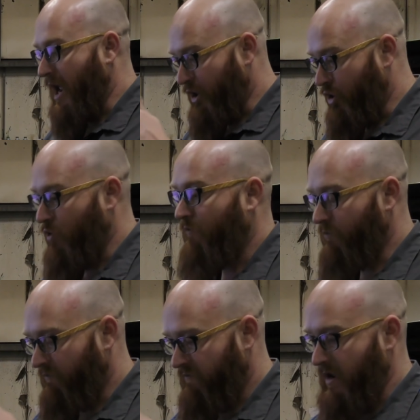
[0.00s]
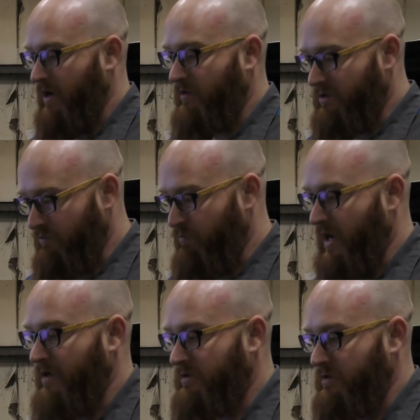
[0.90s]
I know for a fact that's a
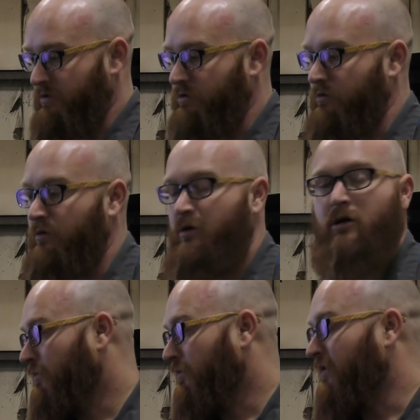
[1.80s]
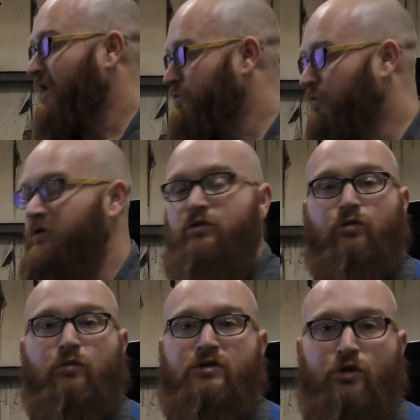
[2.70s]
bad sensor. And that's where this
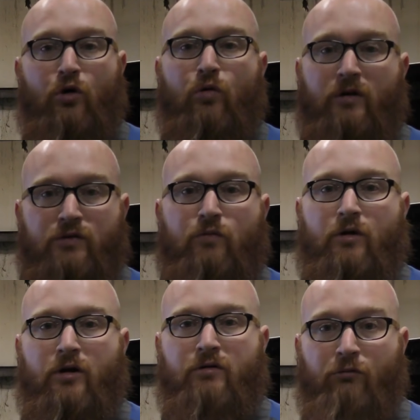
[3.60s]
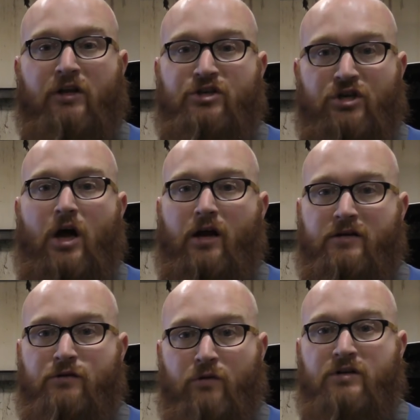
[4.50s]
tool is gold. That's where it really
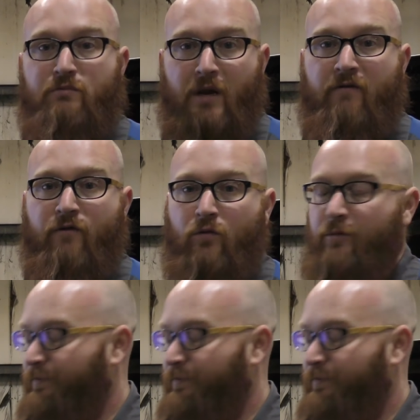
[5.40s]
shines. That's what it's meant for.